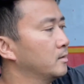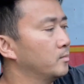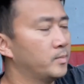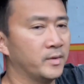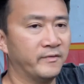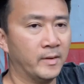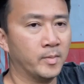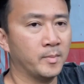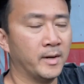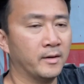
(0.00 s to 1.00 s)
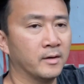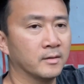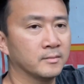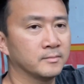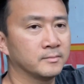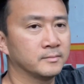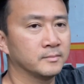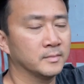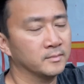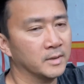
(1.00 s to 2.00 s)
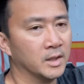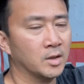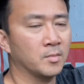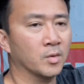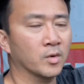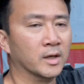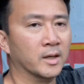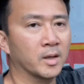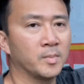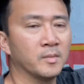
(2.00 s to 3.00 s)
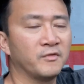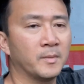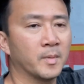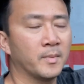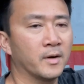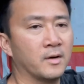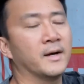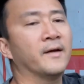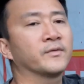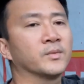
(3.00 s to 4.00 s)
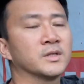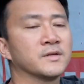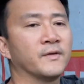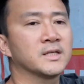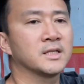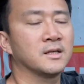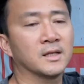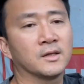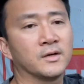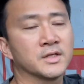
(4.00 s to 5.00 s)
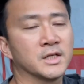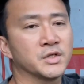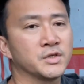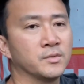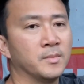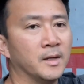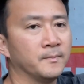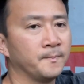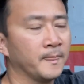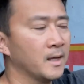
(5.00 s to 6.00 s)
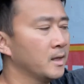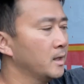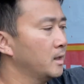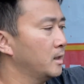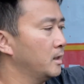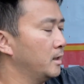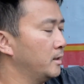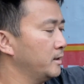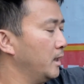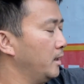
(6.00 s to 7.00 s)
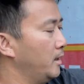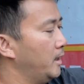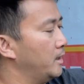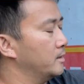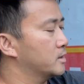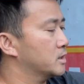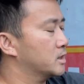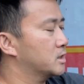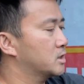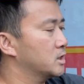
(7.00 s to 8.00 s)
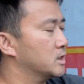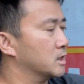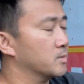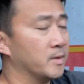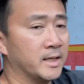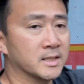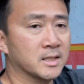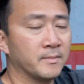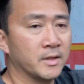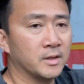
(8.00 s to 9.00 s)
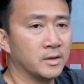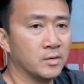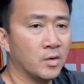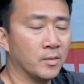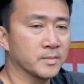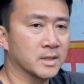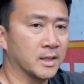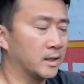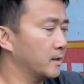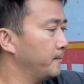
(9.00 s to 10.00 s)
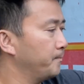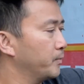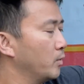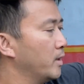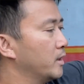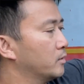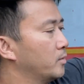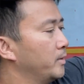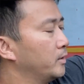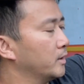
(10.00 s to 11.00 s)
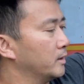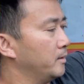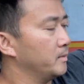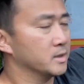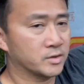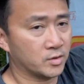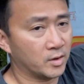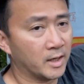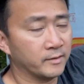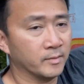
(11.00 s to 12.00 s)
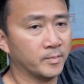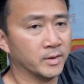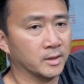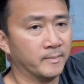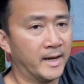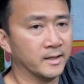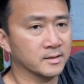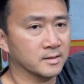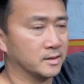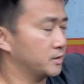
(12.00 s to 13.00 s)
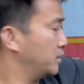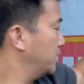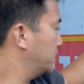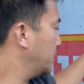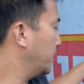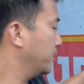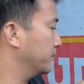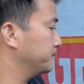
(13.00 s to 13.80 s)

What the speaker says: put vapor barrier, a little more work, I could put vapor barrier on afterwards if I see that there is an issue. But yeah, and just explain some of the new homes, like the way that they're building them is they're not even putting bat insulation inside here.